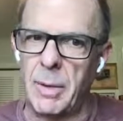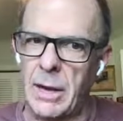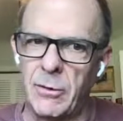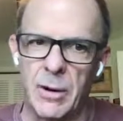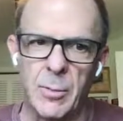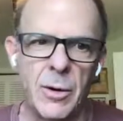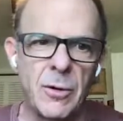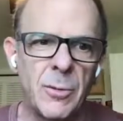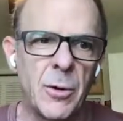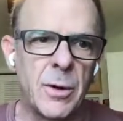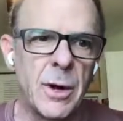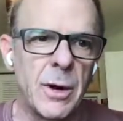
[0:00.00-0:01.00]
basic
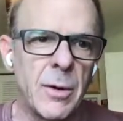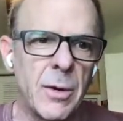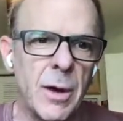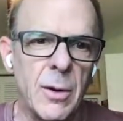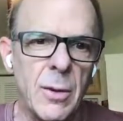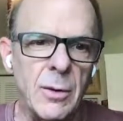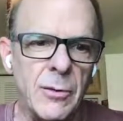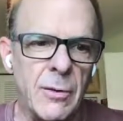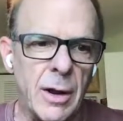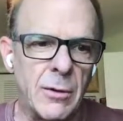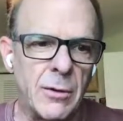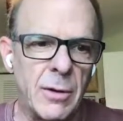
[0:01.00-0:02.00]
principle here, though, is
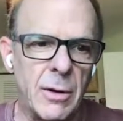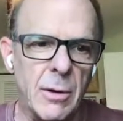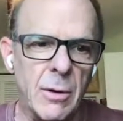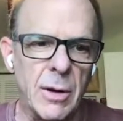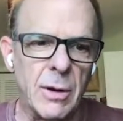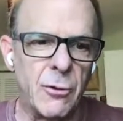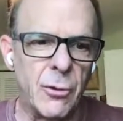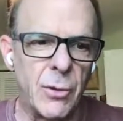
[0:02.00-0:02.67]
just you can